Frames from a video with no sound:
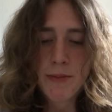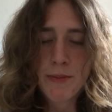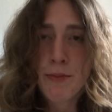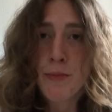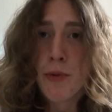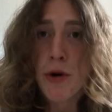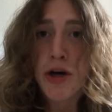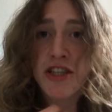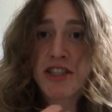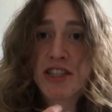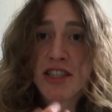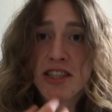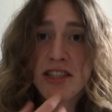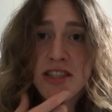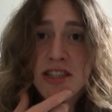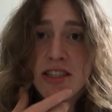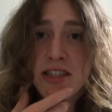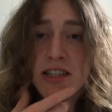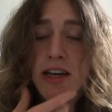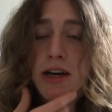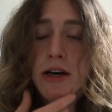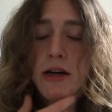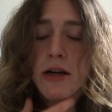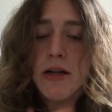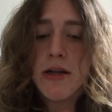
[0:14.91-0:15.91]
but
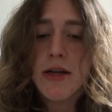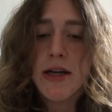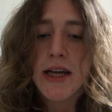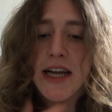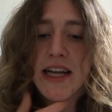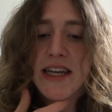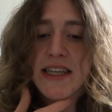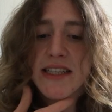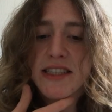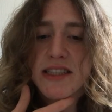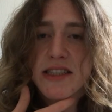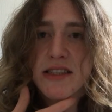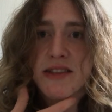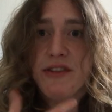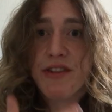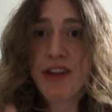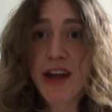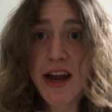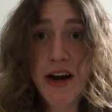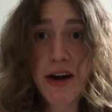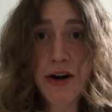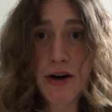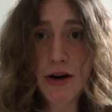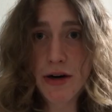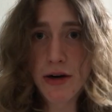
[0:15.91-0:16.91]
still is
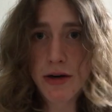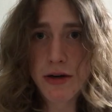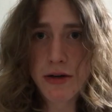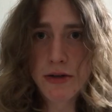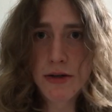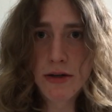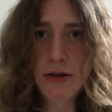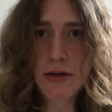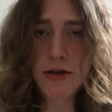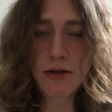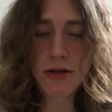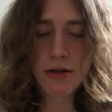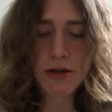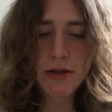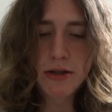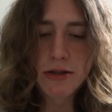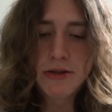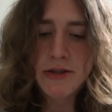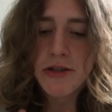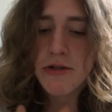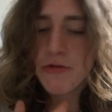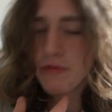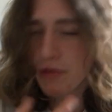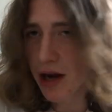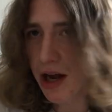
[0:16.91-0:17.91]
there
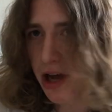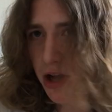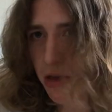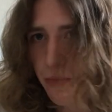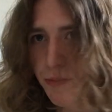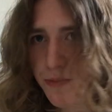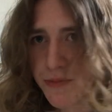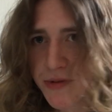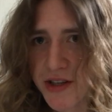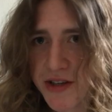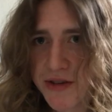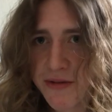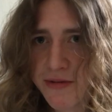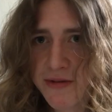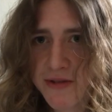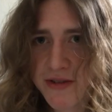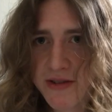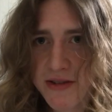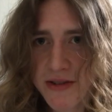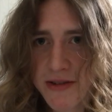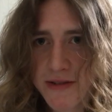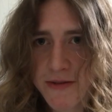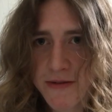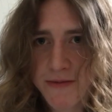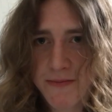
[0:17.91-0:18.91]
to help you.
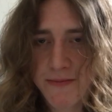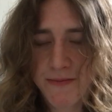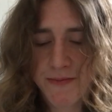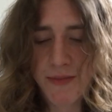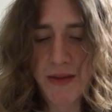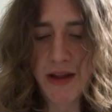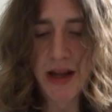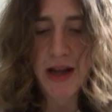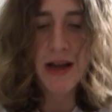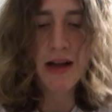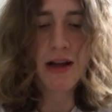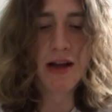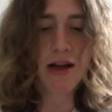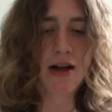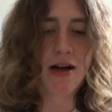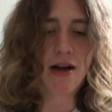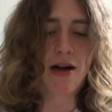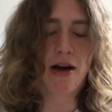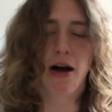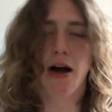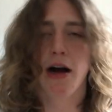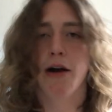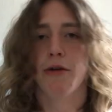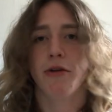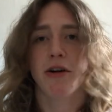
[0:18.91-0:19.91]

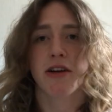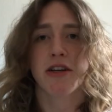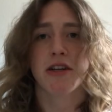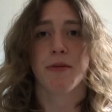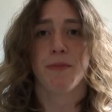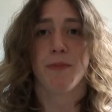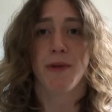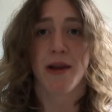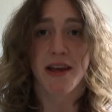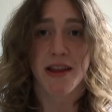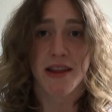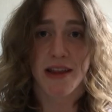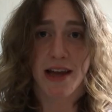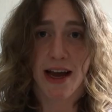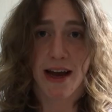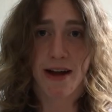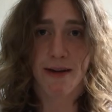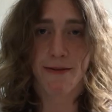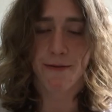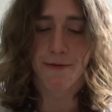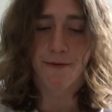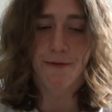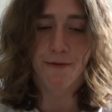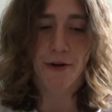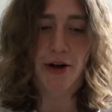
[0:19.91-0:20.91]
I want to be
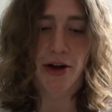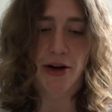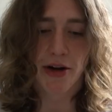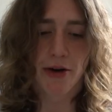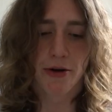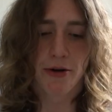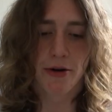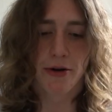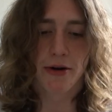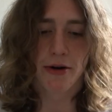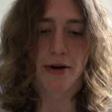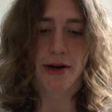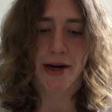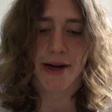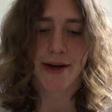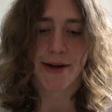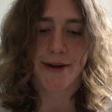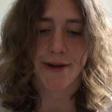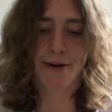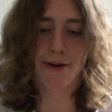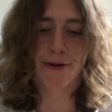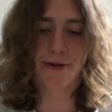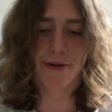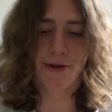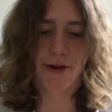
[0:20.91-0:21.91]
that figure in
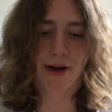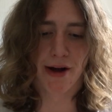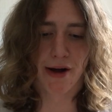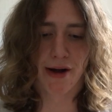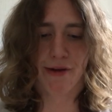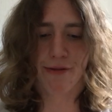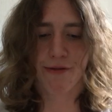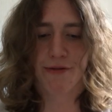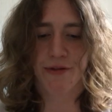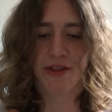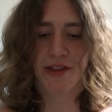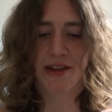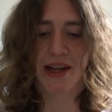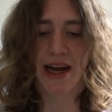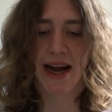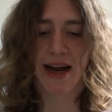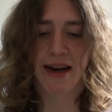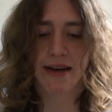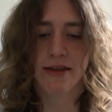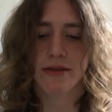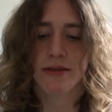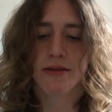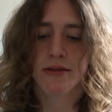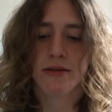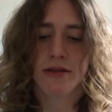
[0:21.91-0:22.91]
your life
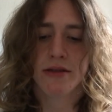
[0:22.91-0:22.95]
that